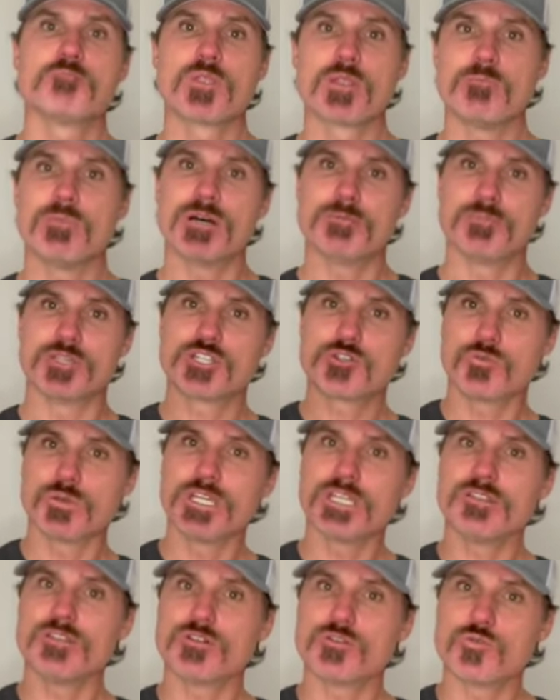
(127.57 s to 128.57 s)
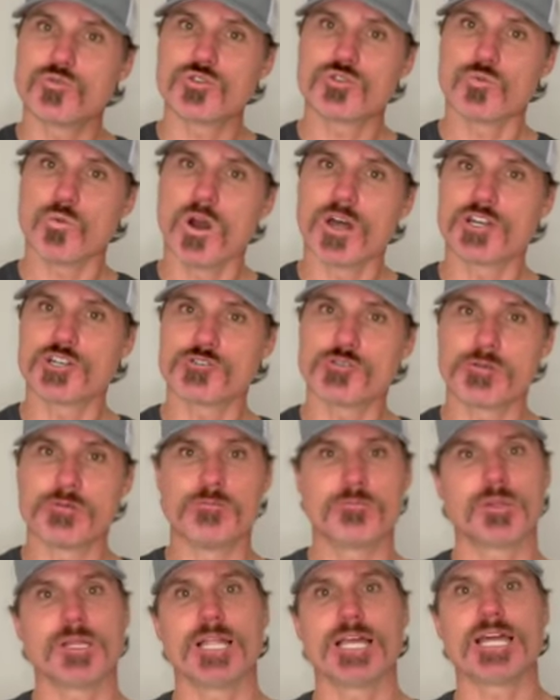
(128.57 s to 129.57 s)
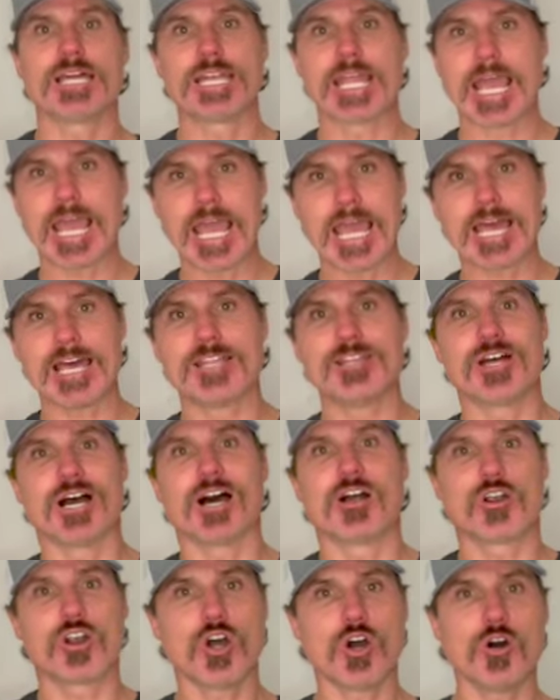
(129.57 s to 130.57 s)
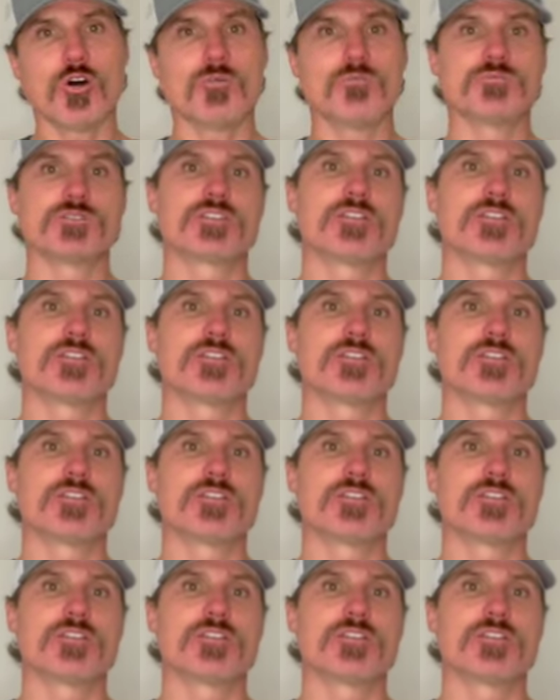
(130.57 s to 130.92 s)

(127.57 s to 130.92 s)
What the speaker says: But between the water treatment plant and our homes,